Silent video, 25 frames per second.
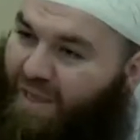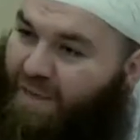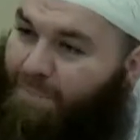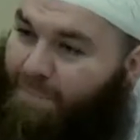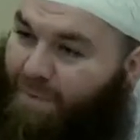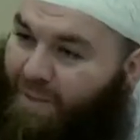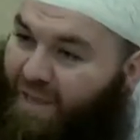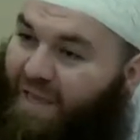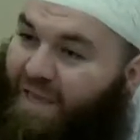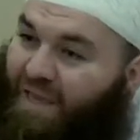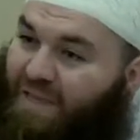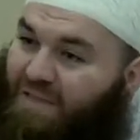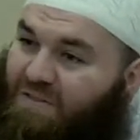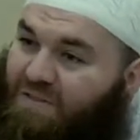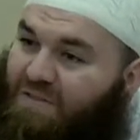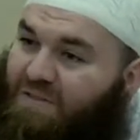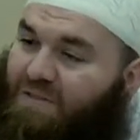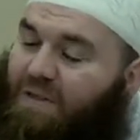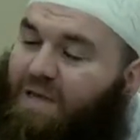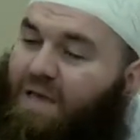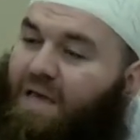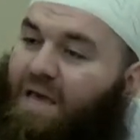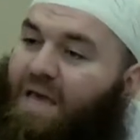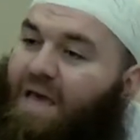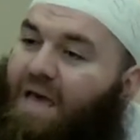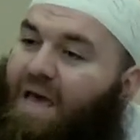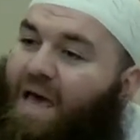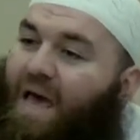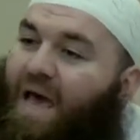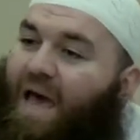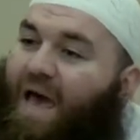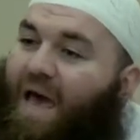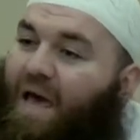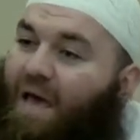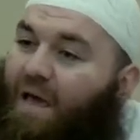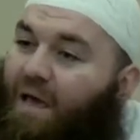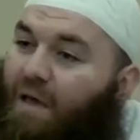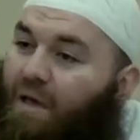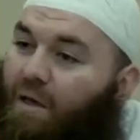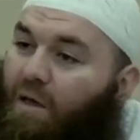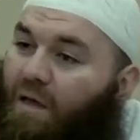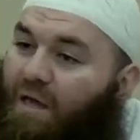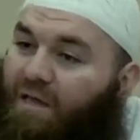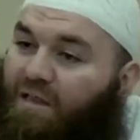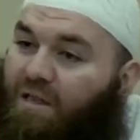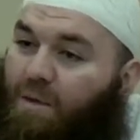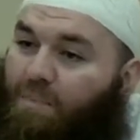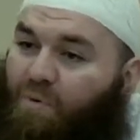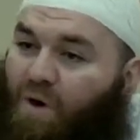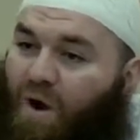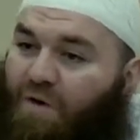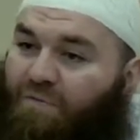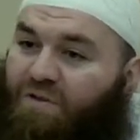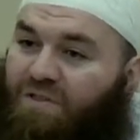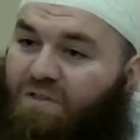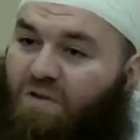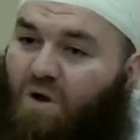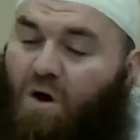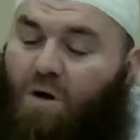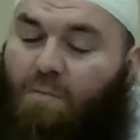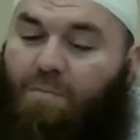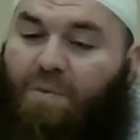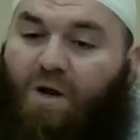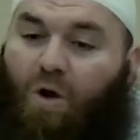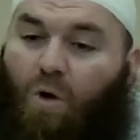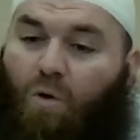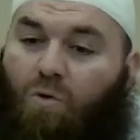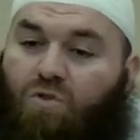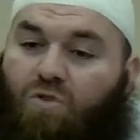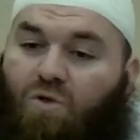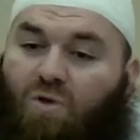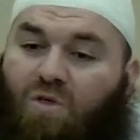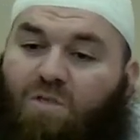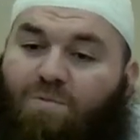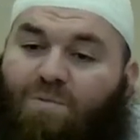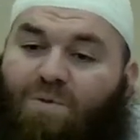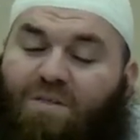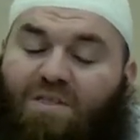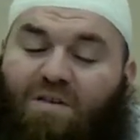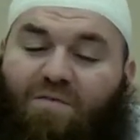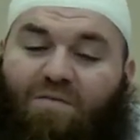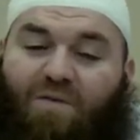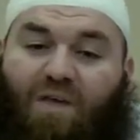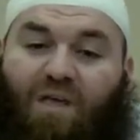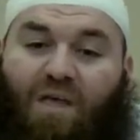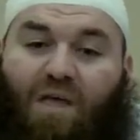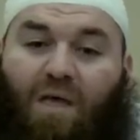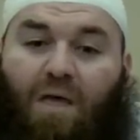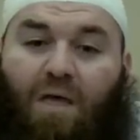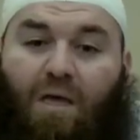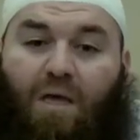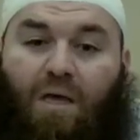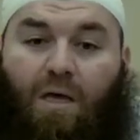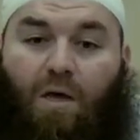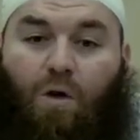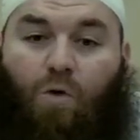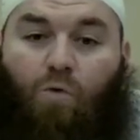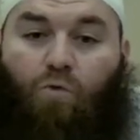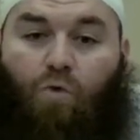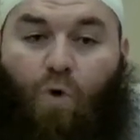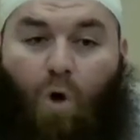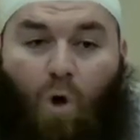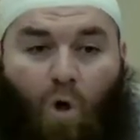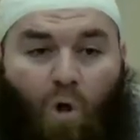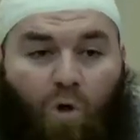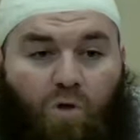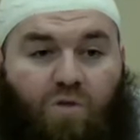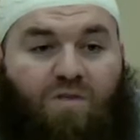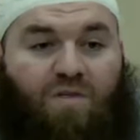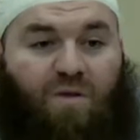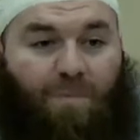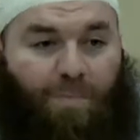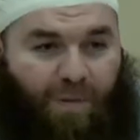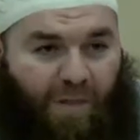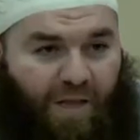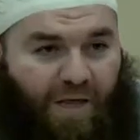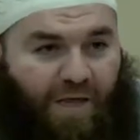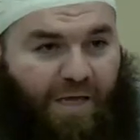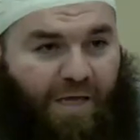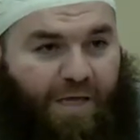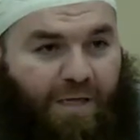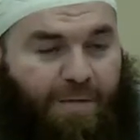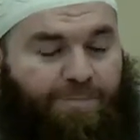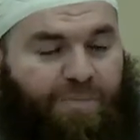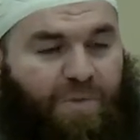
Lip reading: place in the Prophet's heart, but also a specific role to play.